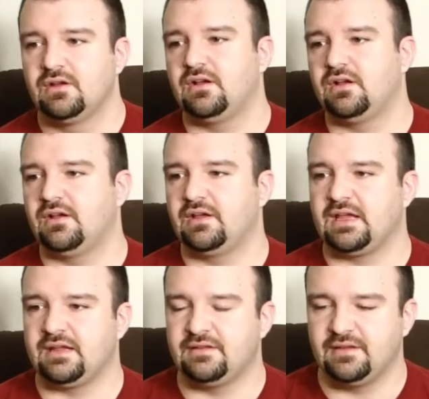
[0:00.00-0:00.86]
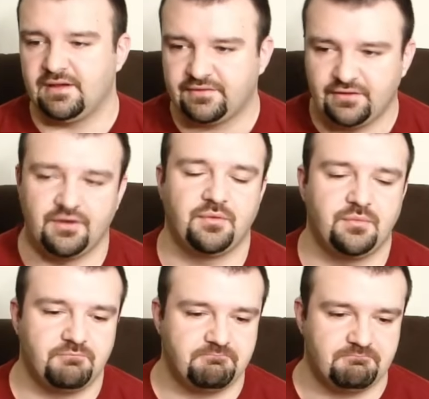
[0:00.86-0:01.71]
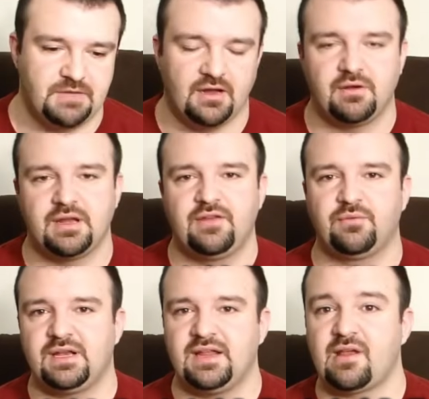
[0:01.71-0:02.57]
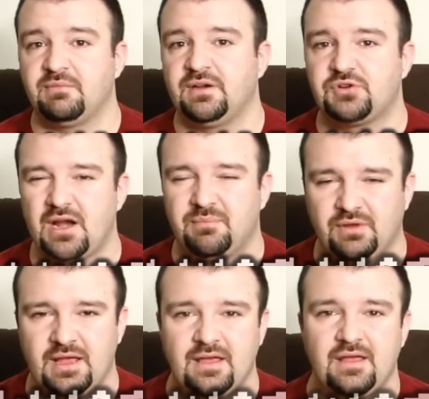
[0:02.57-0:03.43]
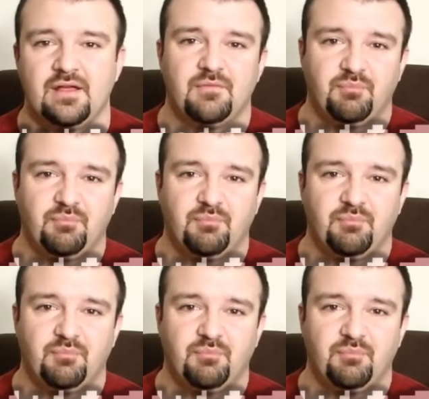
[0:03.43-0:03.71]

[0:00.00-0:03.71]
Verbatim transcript: Uh, and, uh, so, you know, it is what it is. I'm going to try to play it.